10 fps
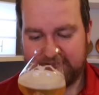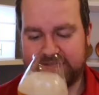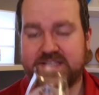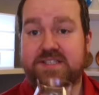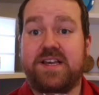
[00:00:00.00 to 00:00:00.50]

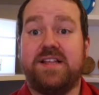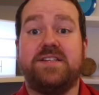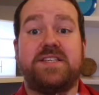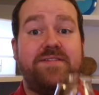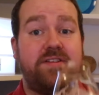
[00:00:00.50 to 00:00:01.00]
Let's
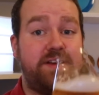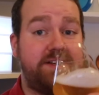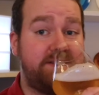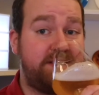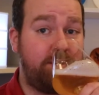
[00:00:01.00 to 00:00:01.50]
give it a
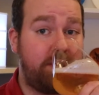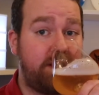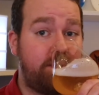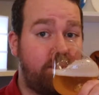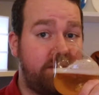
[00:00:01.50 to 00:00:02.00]
taste and see what
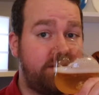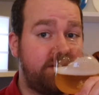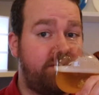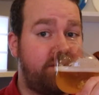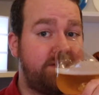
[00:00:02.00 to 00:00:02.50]
it
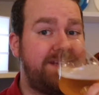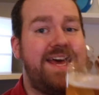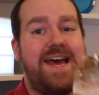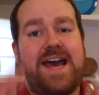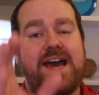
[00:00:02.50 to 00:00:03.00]
does for us.
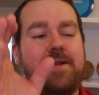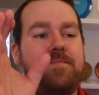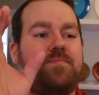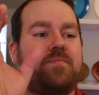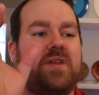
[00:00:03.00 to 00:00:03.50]

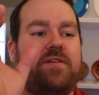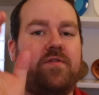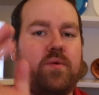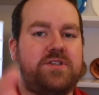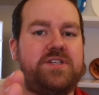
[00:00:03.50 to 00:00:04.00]
And if
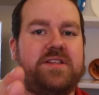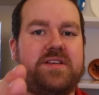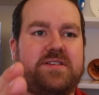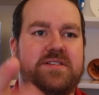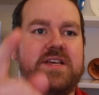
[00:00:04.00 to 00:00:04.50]
you're watching
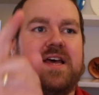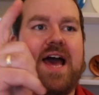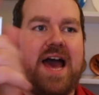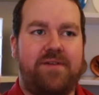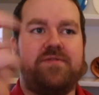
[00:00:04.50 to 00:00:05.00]
this
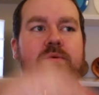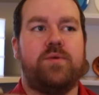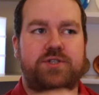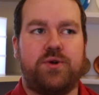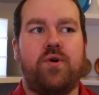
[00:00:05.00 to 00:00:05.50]
after it
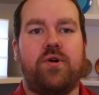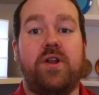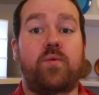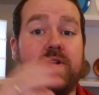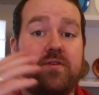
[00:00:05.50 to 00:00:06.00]
was
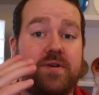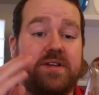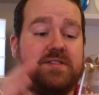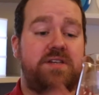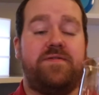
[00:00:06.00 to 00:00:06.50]
recorded, we're doing
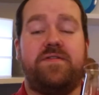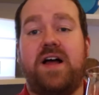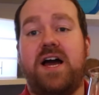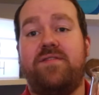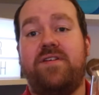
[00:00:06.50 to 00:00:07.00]
this stuff
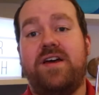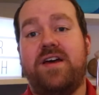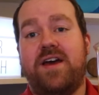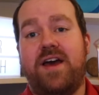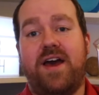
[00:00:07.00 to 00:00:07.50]
live,
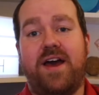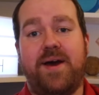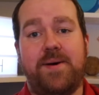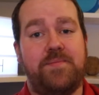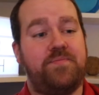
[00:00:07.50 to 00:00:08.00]

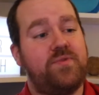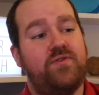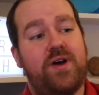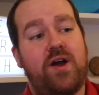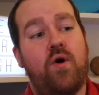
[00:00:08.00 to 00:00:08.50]

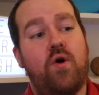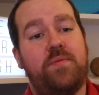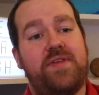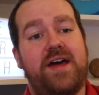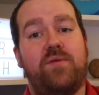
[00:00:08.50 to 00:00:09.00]
so I
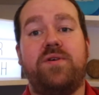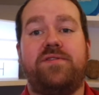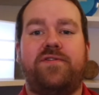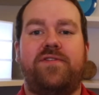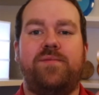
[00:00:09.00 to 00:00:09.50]
hope that
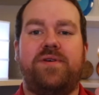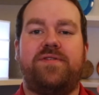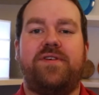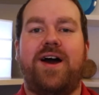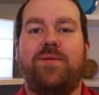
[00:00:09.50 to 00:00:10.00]

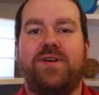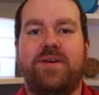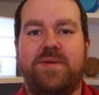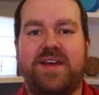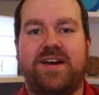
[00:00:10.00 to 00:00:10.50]
with time we
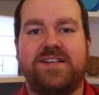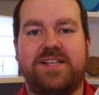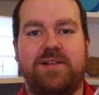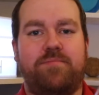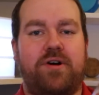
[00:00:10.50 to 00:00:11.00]
can be a nice
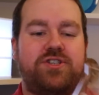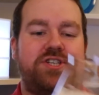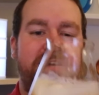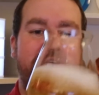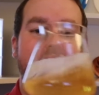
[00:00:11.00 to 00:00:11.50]
little bunch
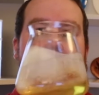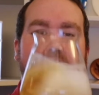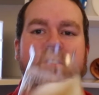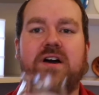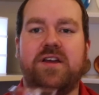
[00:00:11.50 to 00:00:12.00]
here,
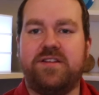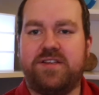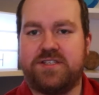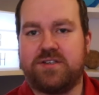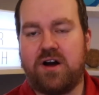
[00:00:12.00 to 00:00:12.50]
talking
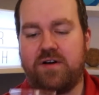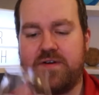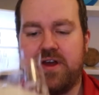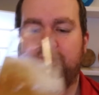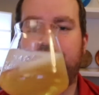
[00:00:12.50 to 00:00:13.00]
disc
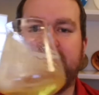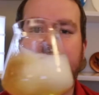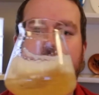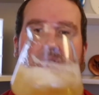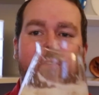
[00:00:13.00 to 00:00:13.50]
golf,
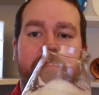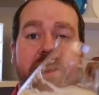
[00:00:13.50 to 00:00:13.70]
drinking craft